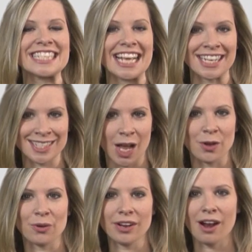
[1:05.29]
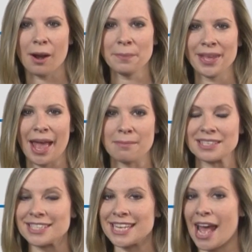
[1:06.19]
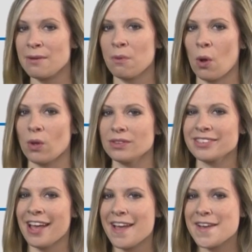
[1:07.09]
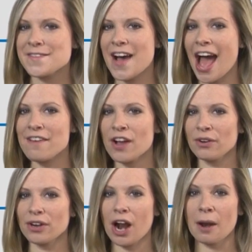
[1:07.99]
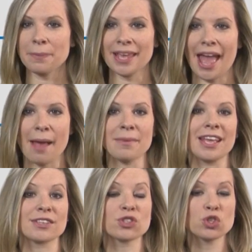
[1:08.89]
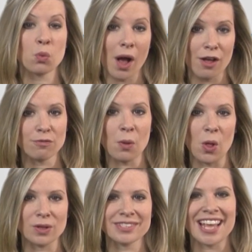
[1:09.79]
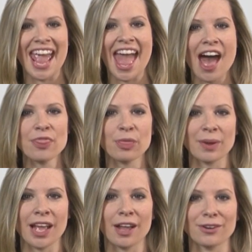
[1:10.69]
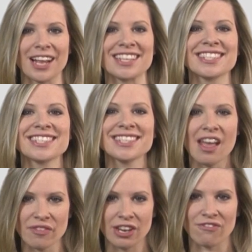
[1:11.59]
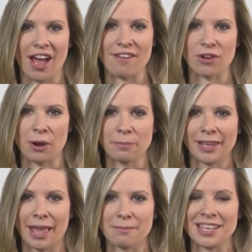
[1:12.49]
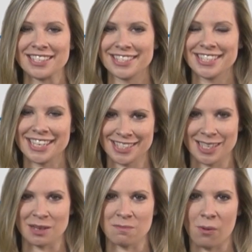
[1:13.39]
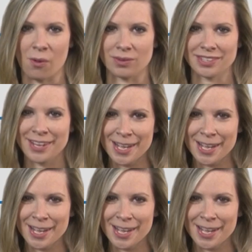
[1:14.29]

six hundred R P M is ten poles. five hundred R P M is twelve poles, and three hundred seventy-five R P M is sixteen poles.